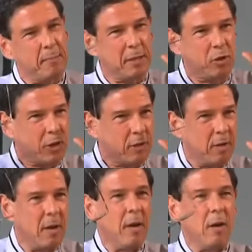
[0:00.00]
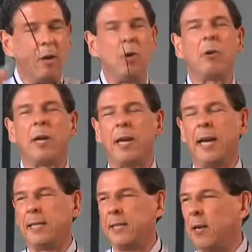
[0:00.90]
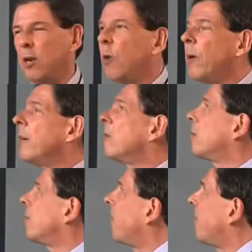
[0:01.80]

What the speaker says: but just looking at the low energy